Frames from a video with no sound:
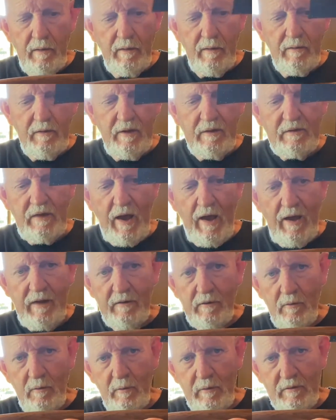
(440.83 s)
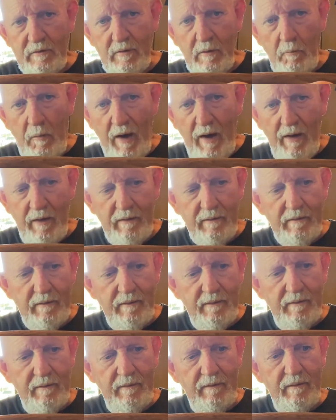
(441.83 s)
This handle was about
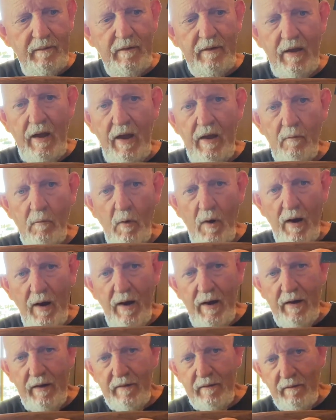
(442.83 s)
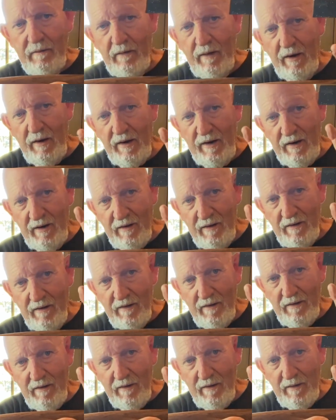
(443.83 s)
yay wide right
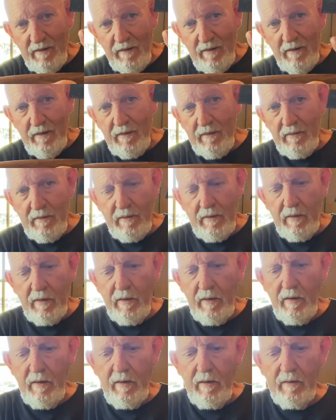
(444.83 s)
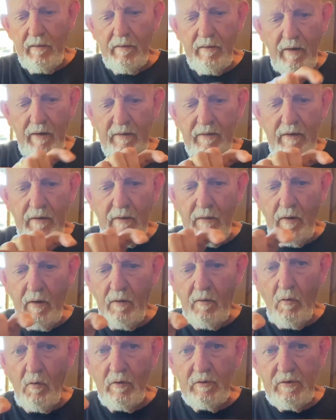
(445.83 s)
here. And
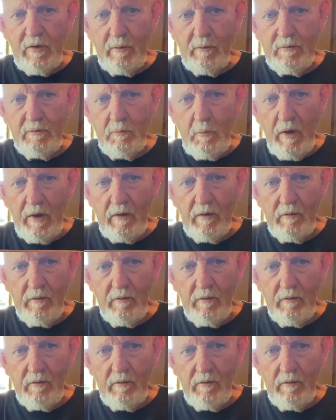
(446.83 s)
of course it was bigger